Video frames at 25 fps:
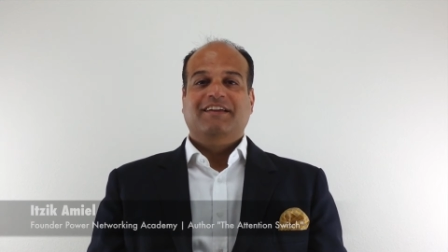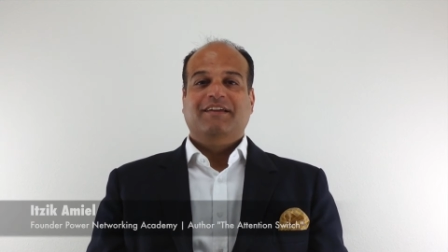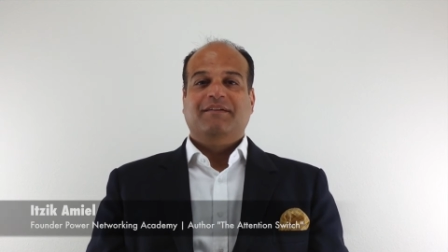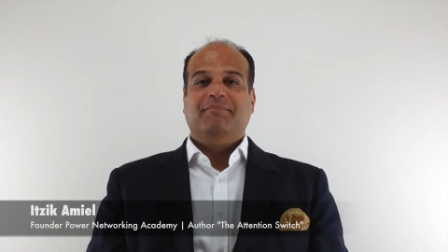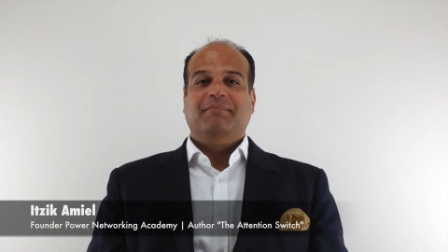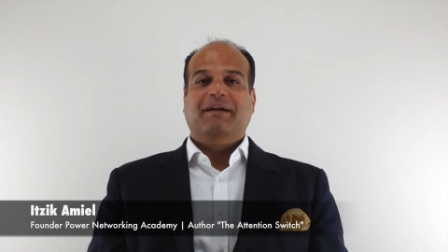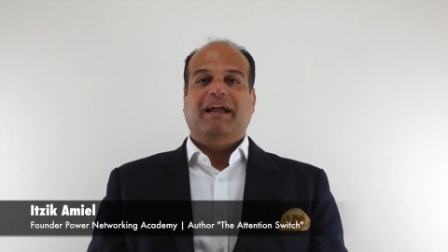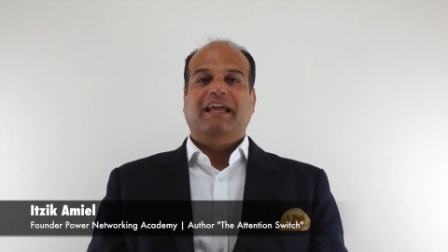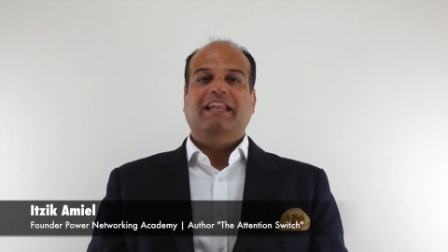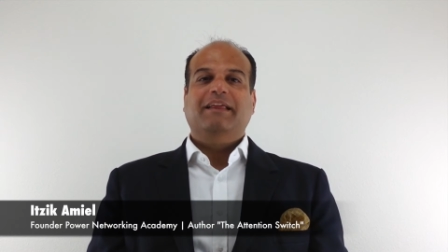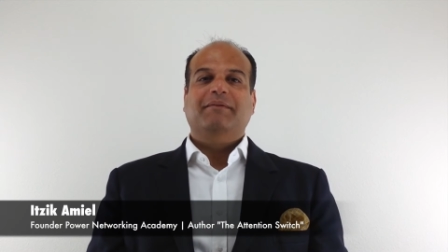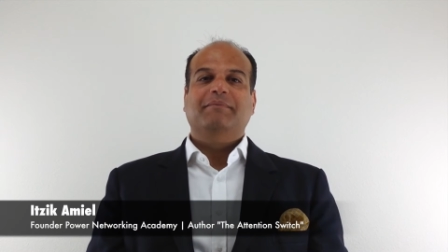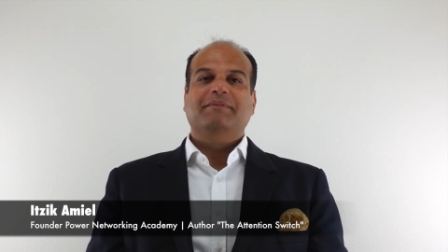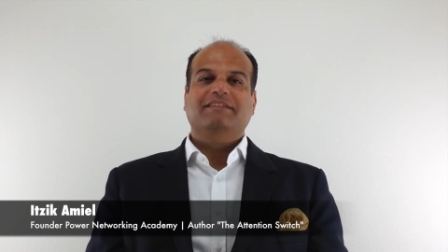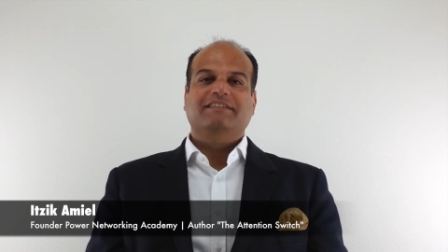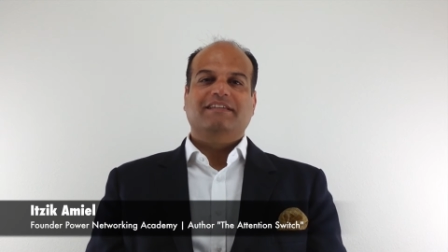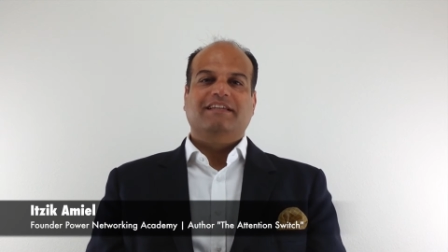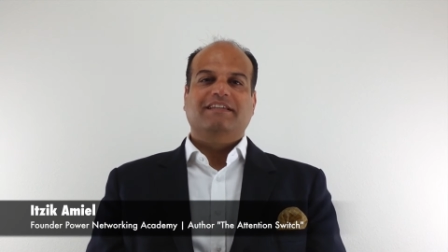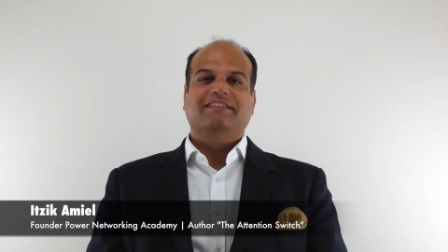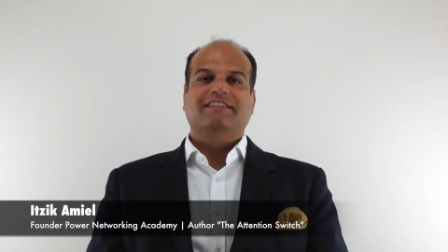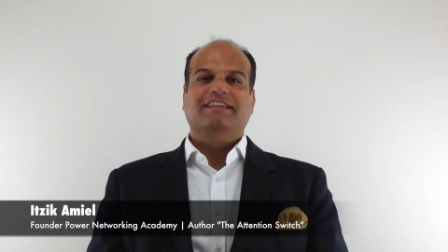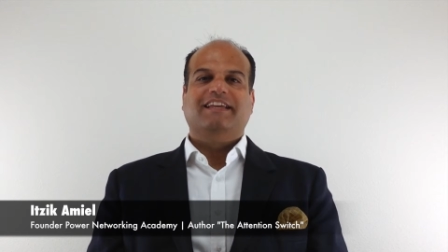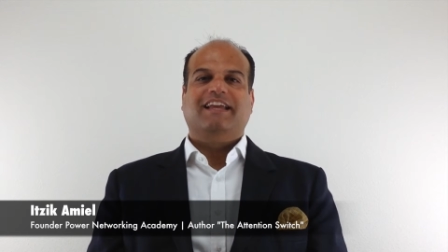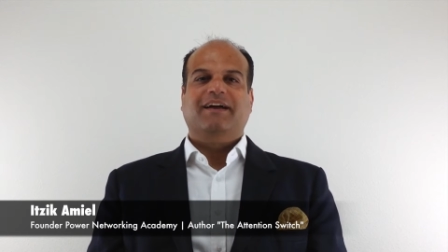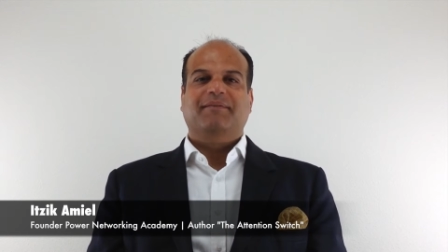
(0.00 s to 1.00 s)
my name is
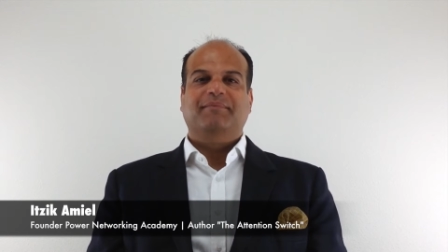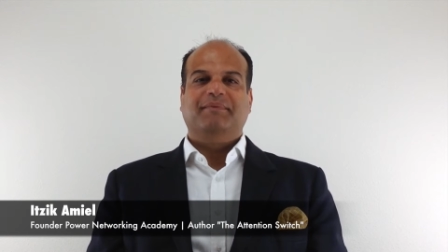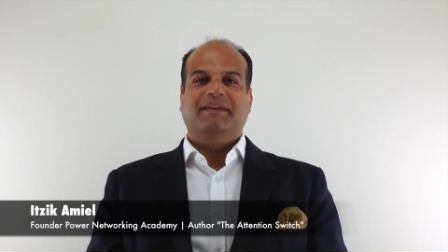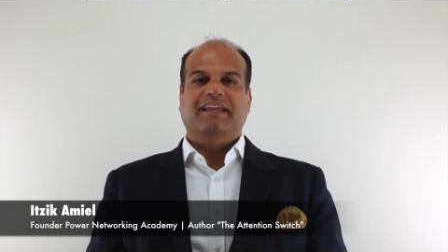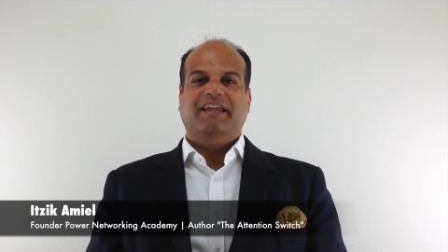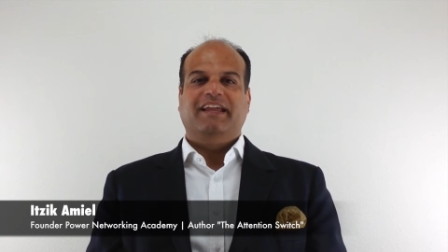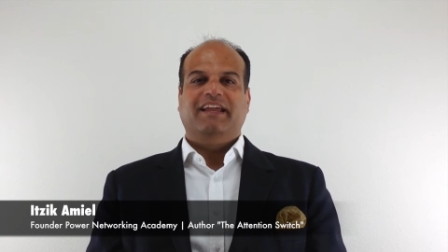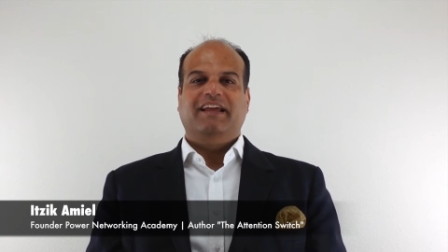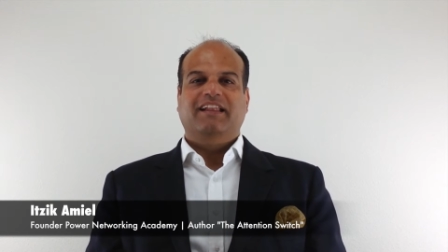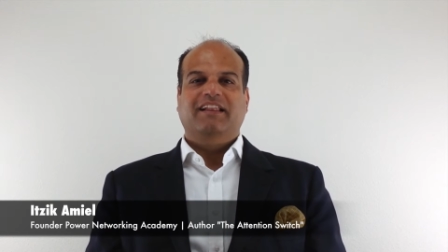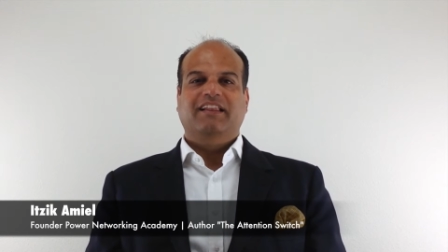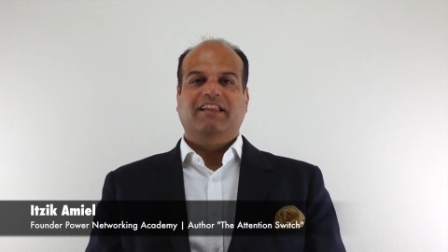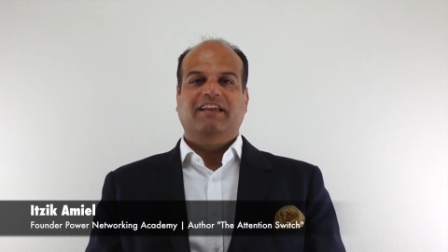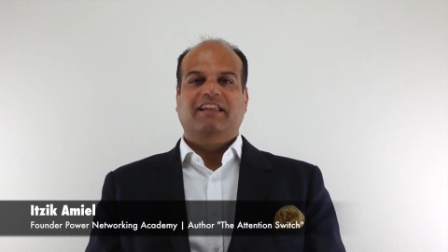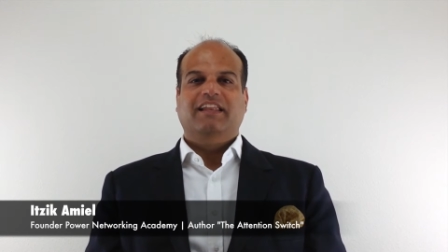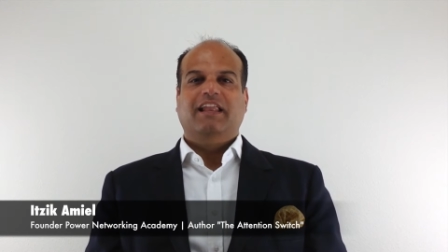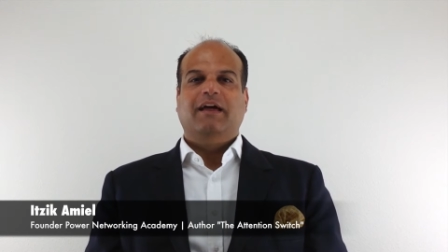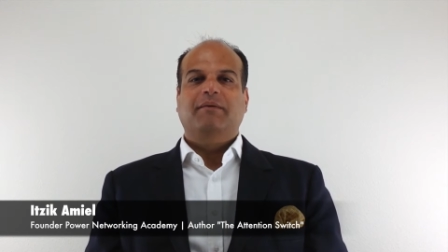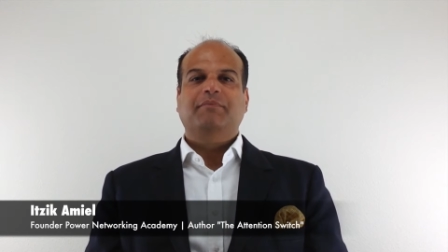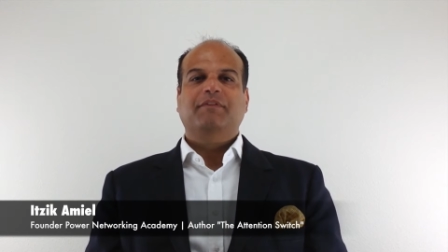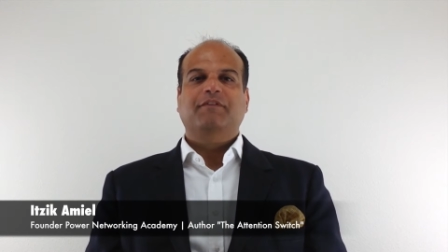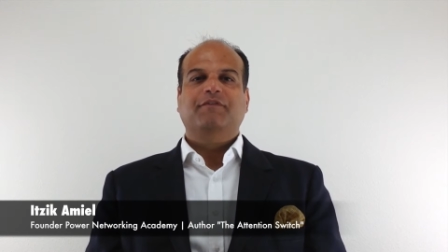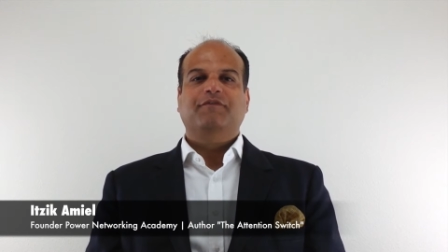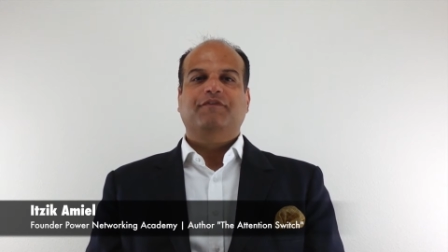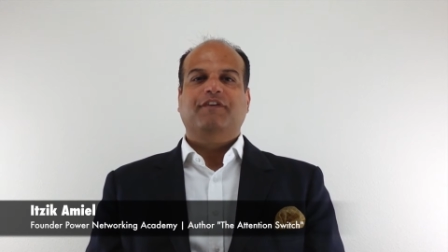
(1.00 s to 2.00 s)
Itzik, Amiel, and
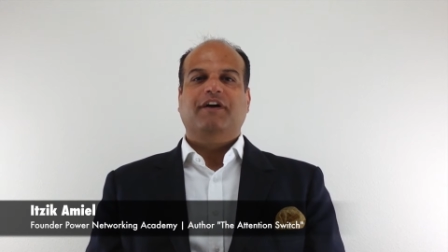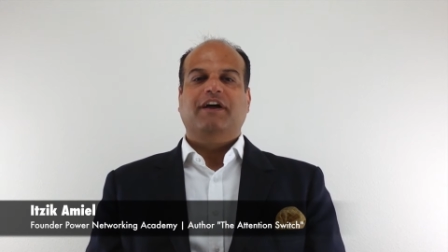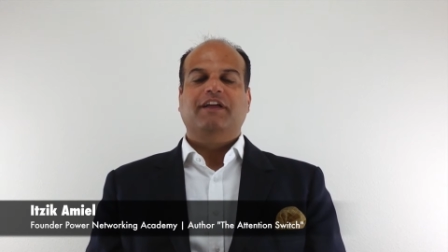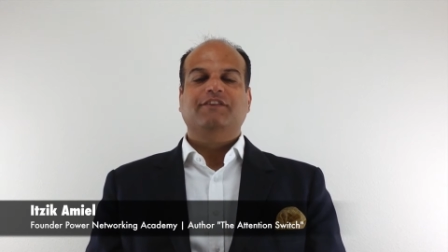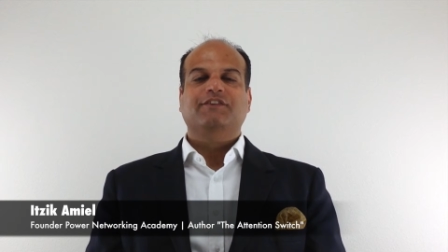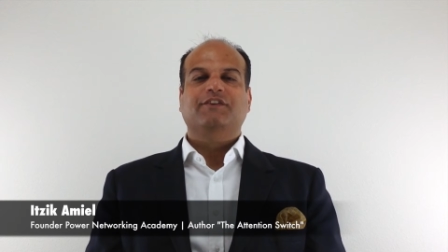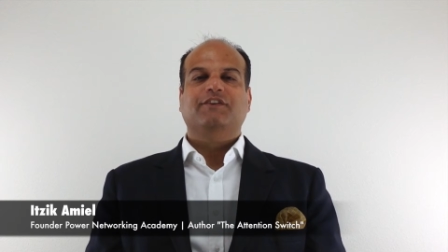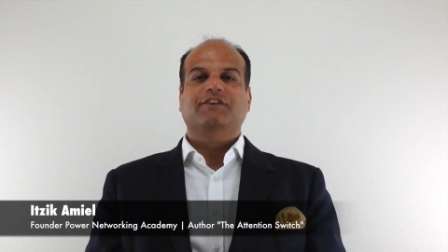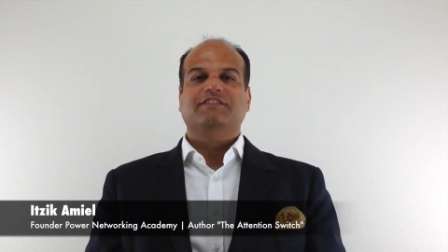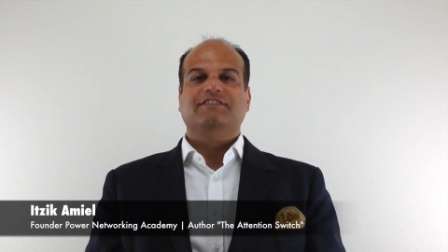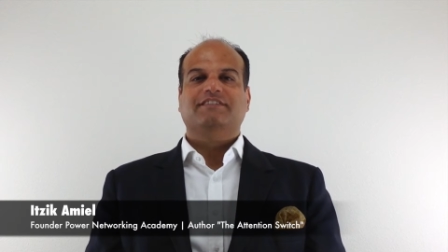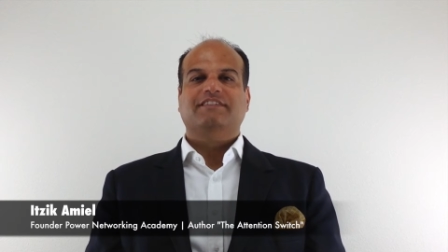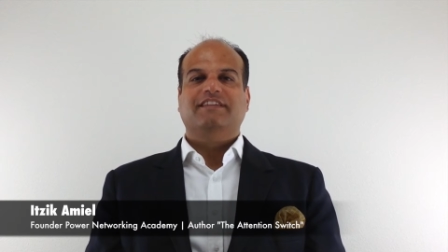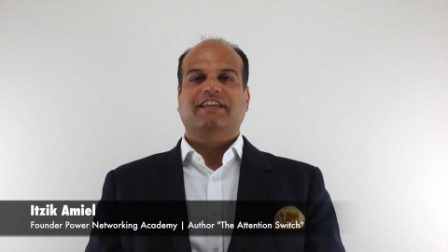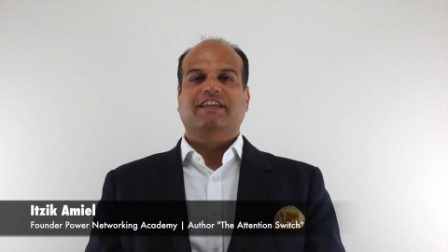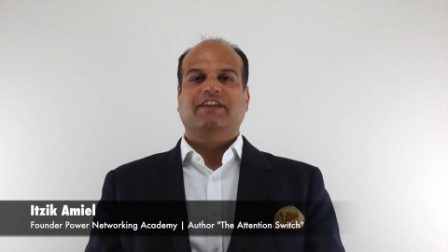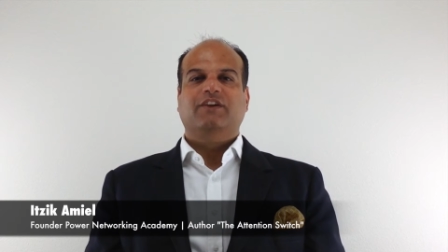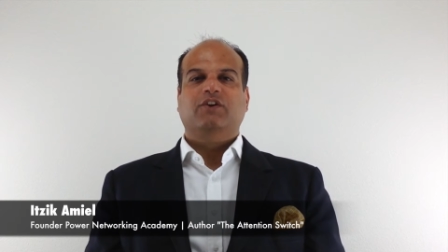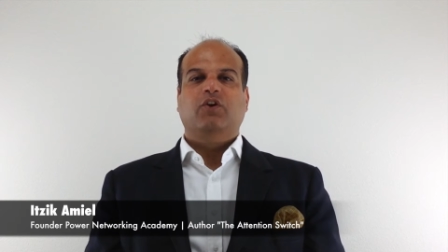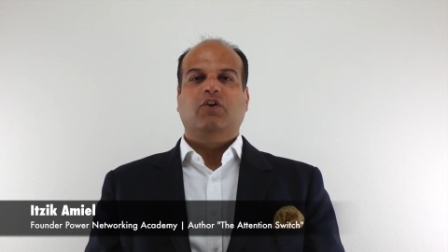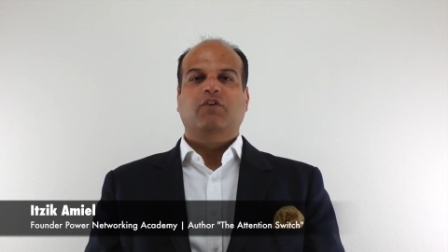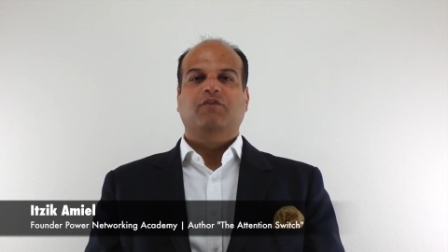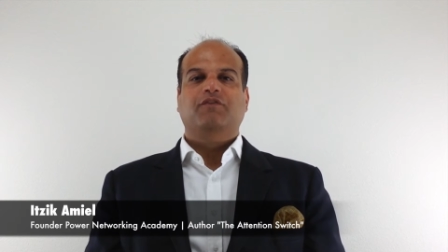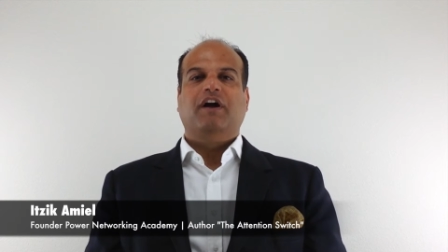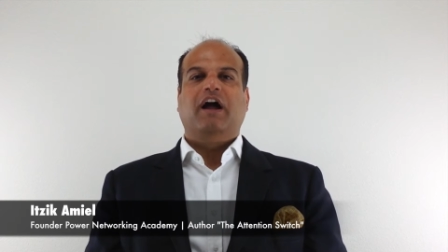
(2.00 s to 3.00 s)
I'm the founder and
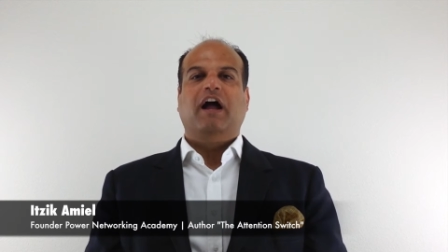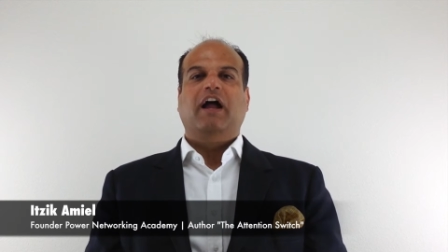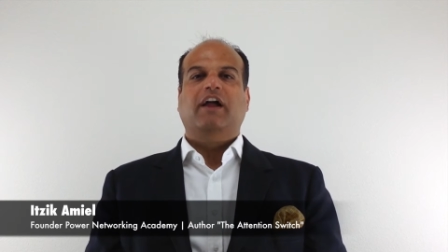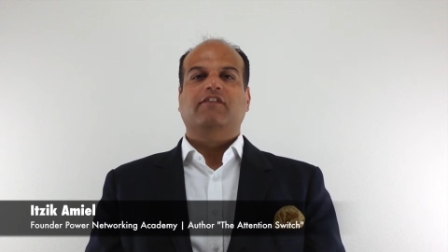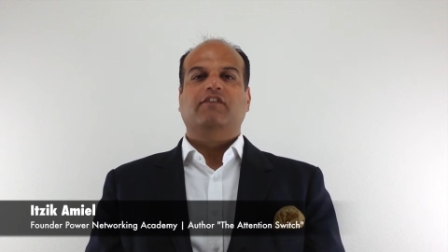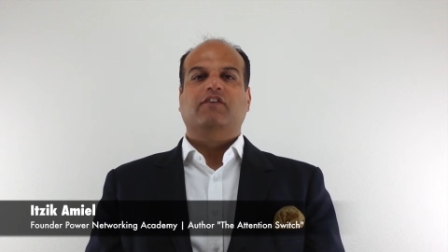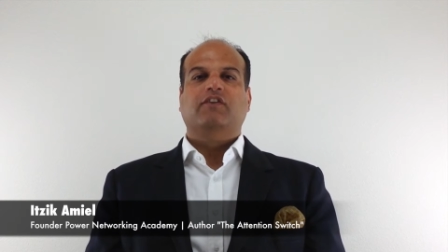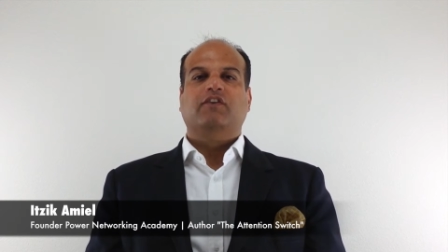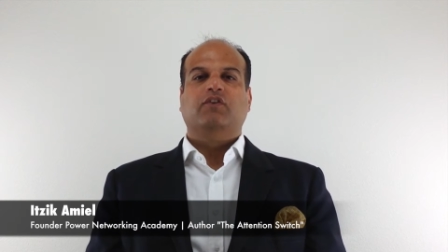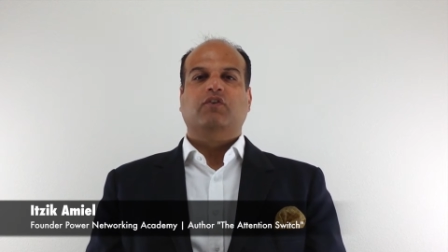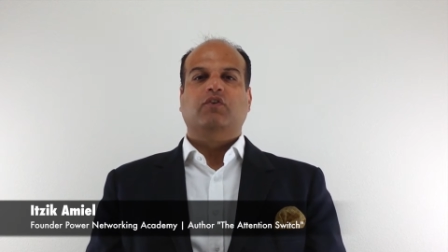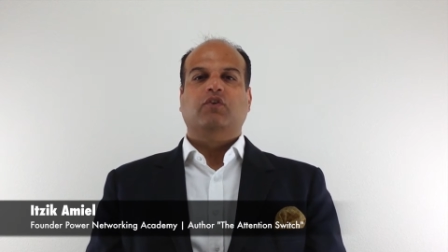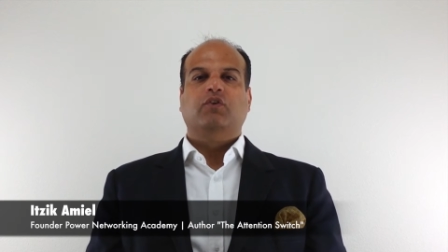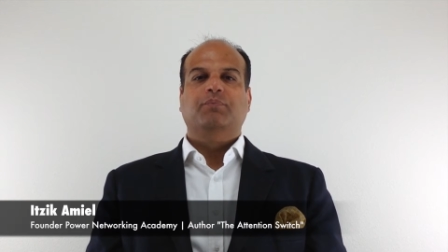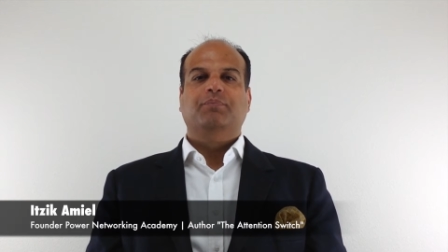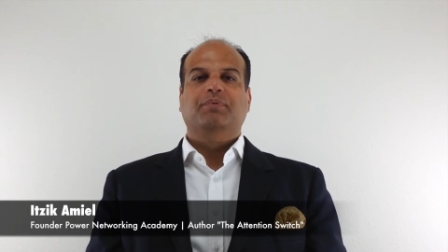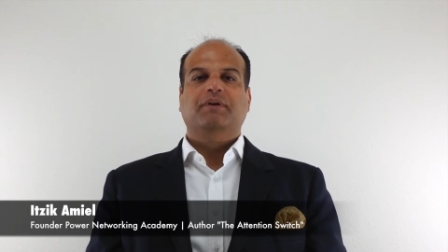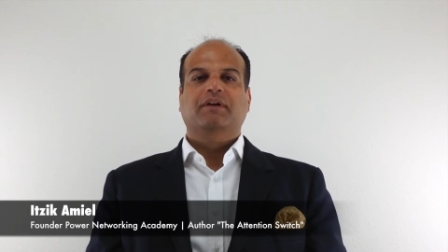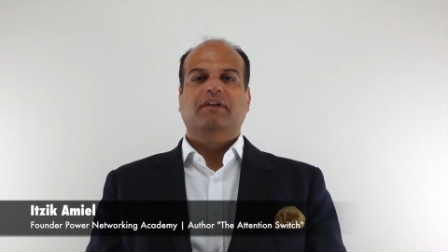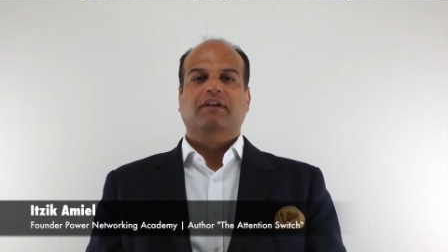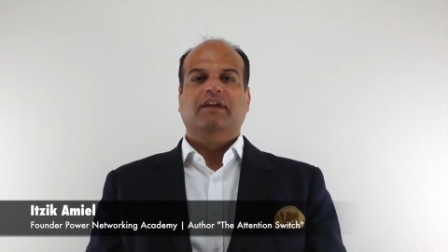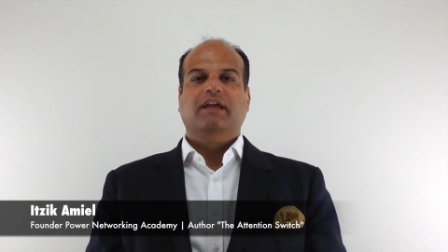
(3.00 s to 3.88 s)
CEO of Iron Group